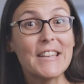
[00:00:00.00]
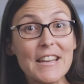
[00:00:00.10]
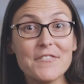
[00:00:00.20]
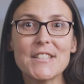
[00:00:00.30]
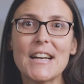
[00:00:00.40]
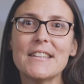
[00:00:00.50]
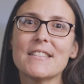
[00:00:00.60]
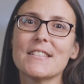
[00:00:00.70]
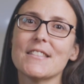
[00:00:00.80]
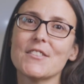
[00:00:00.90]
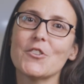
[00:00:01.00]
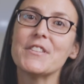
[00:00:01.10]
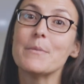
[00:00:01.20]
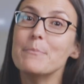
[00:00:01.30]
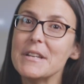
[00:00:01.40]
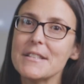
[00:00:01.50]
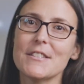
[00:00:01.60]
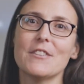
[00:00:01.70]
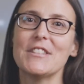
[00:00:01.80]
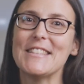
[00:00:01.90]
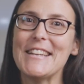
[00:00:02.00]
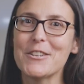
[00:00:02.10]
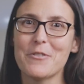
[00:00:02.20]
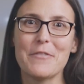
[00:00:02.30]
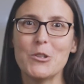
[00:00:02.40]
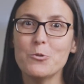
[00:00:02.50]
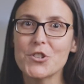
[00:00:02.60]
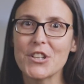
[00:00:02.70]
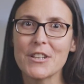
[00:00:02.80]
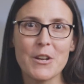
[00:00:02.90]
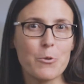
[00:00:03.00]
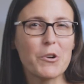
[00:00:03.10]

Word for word: The life sciences are in the midst of a data revolution,